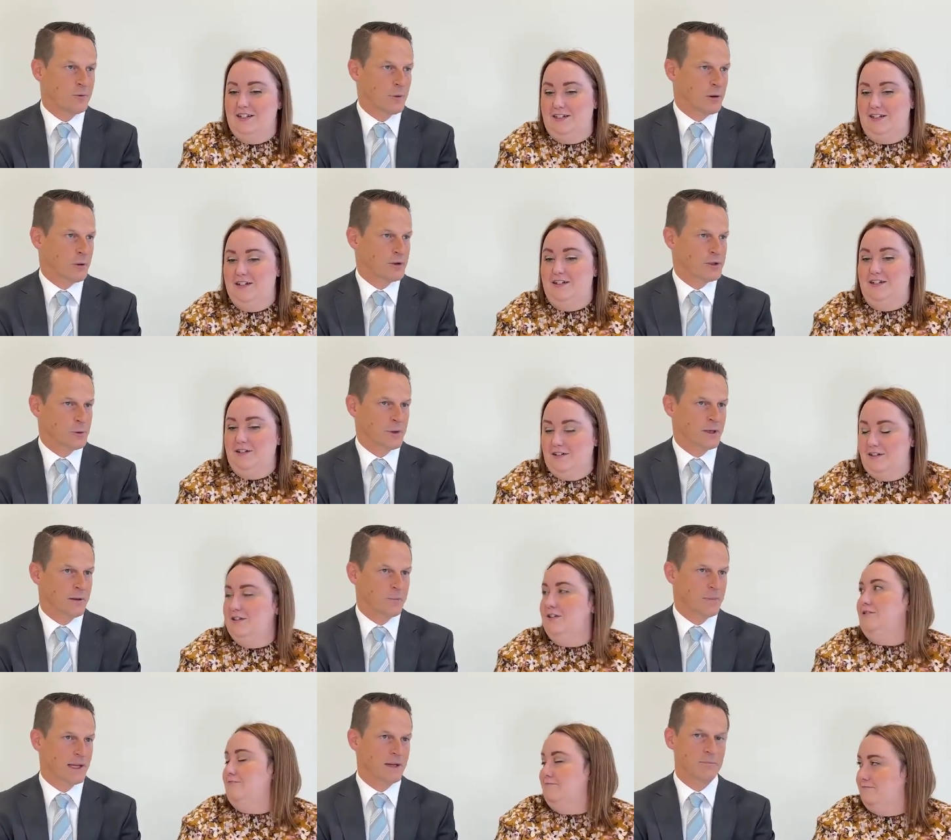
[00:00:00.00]
Speaker 1: We were doing
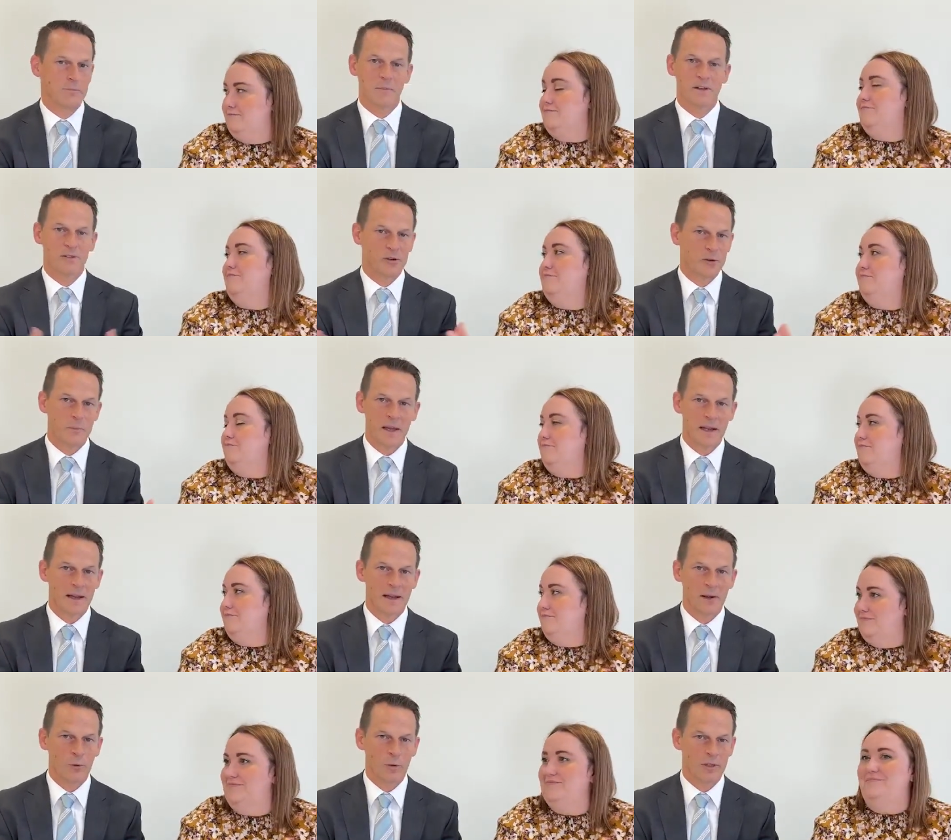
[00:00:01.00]
a big Zoom
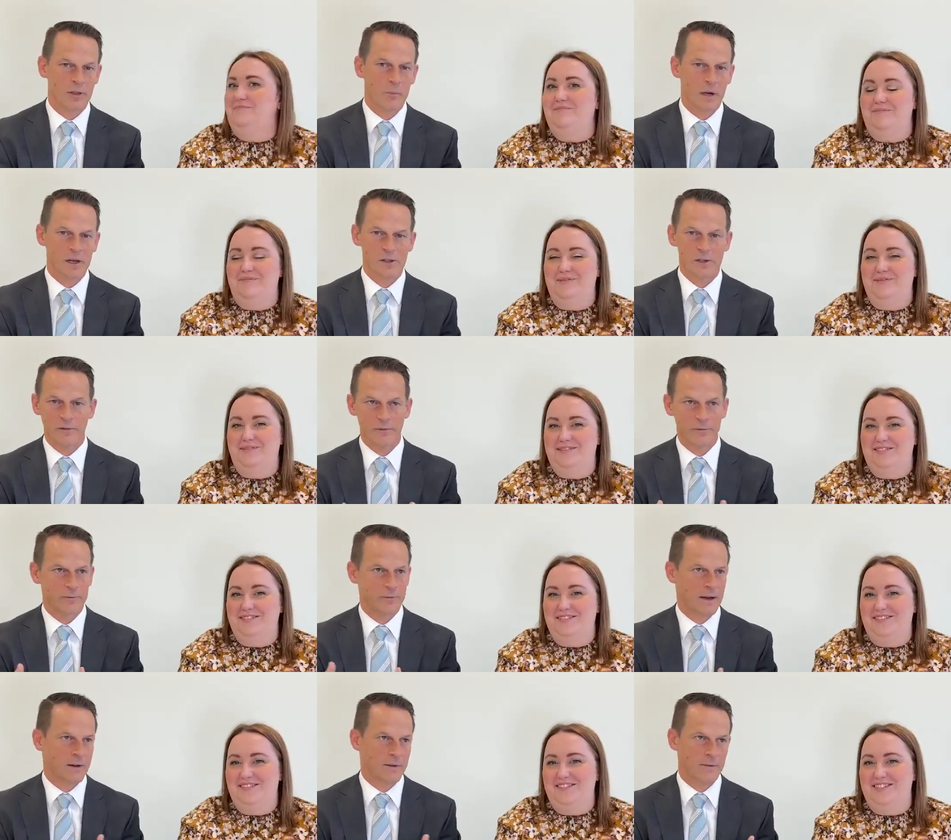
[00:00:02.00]
meeting with a bunch
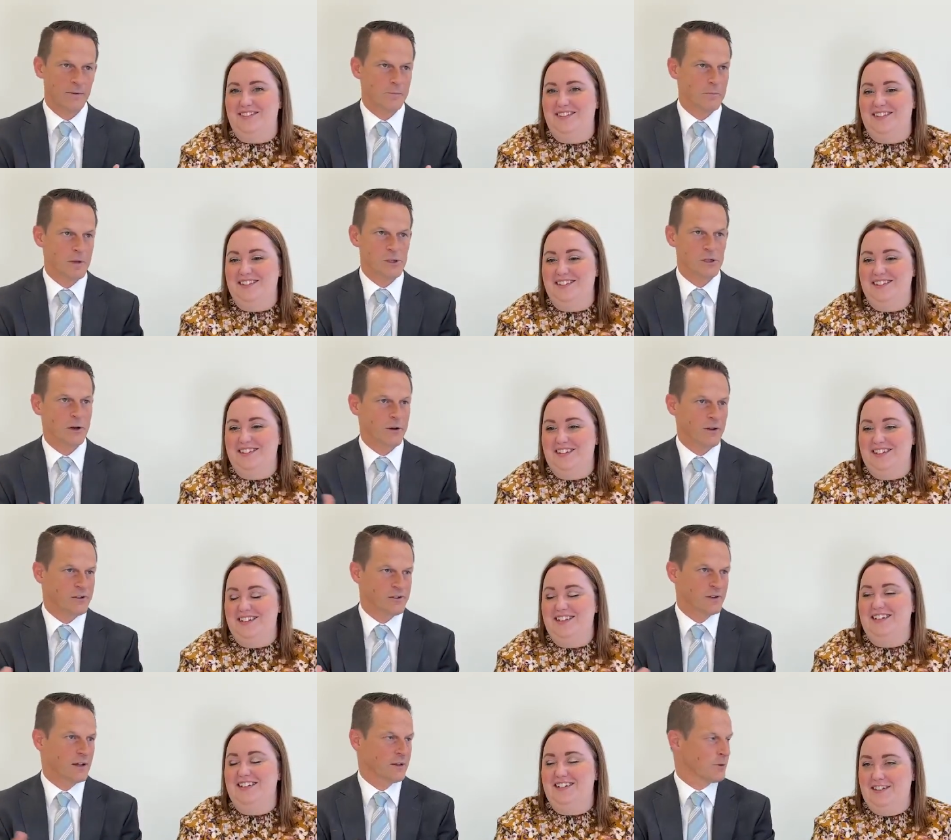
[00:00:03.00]
of uh,
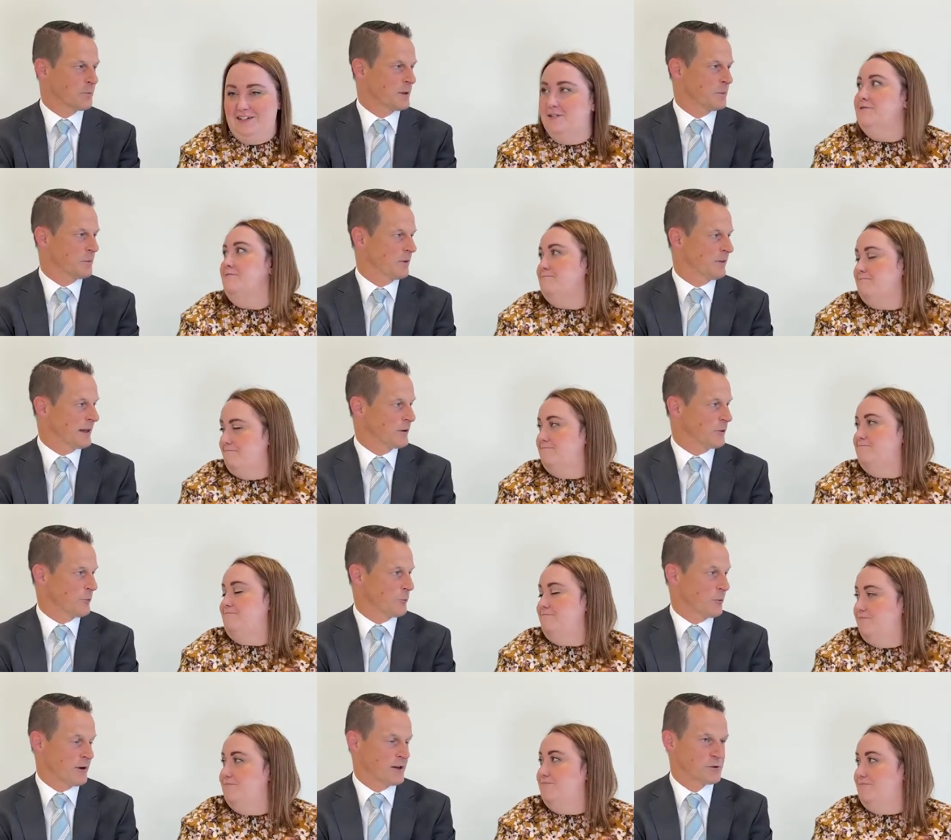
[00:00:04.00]
missionaries and other people that are,
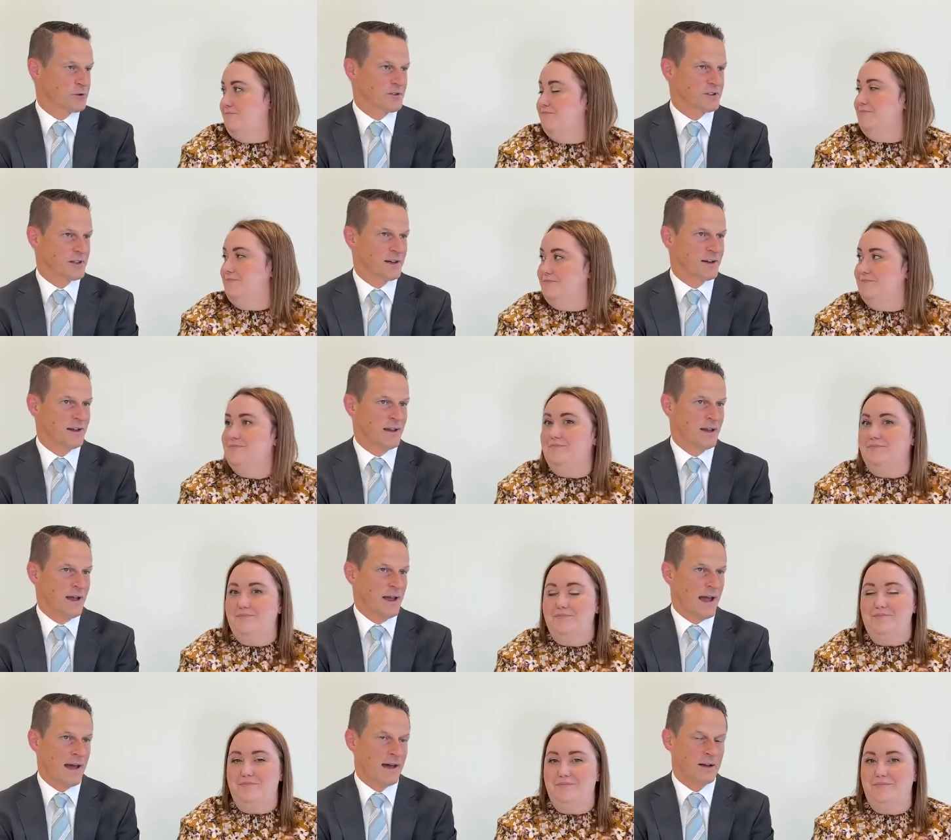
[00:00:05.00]
were interested.
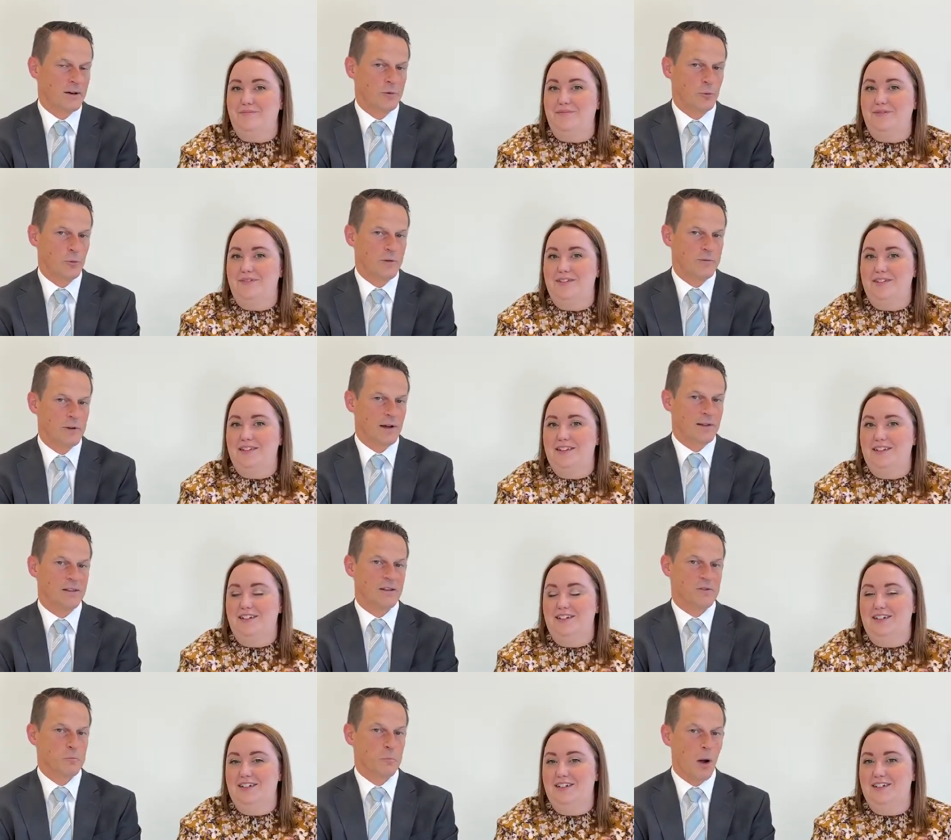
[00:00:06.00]
And we've got
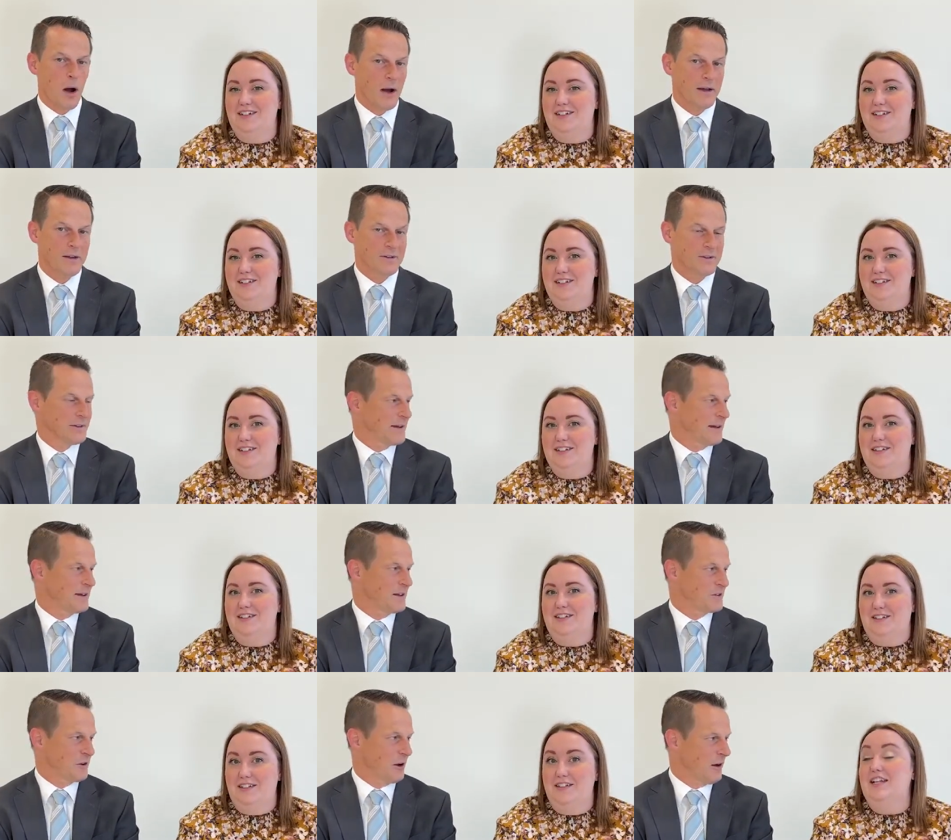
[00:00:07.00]
this bot,
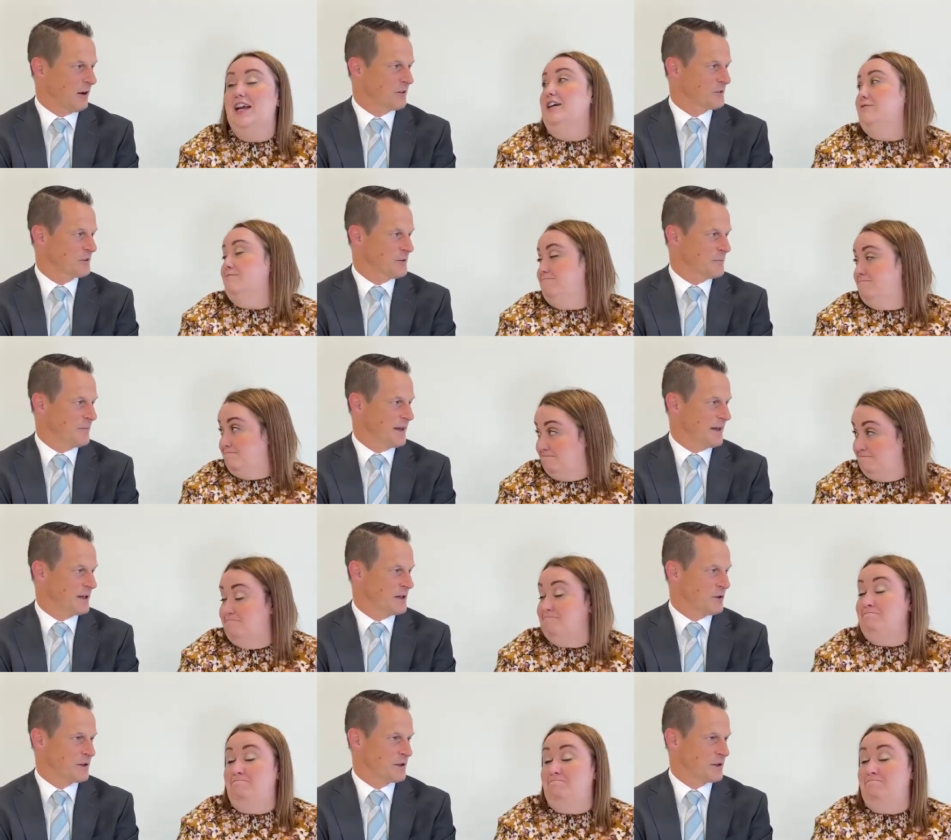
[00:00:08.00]
and it's awesome. Yeah. And you